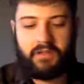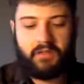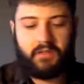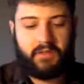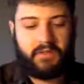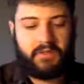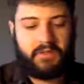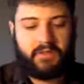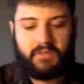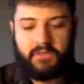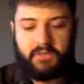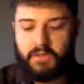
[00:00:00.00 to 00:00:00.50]

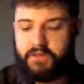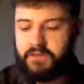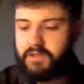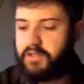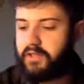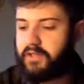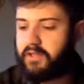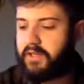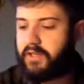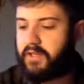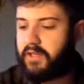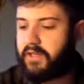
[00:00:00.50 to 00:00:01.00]
quick
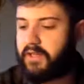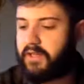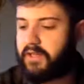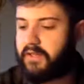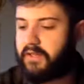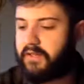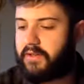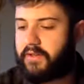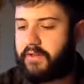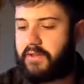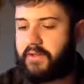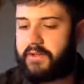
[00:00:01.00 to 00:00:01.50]
devotion that
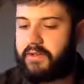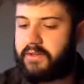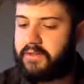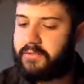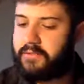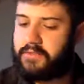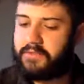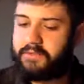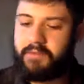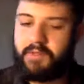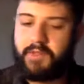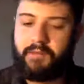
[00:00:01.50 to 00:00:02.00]

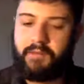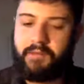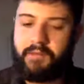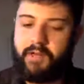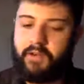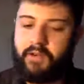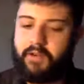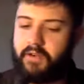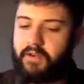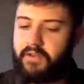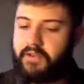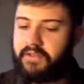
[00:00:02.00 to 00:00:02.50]
has been on my
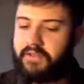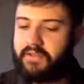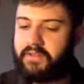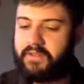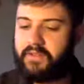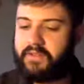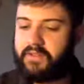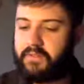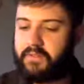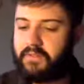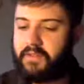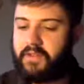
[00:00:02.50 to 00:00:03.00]
heart and
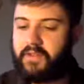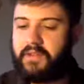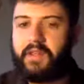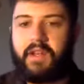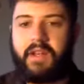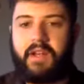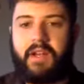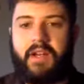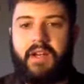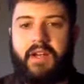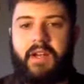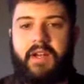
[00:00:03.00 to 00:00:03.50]
something
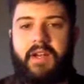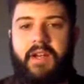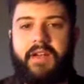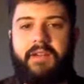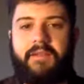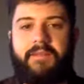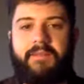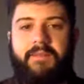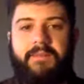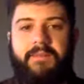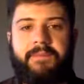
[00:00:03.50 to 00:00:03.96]
that I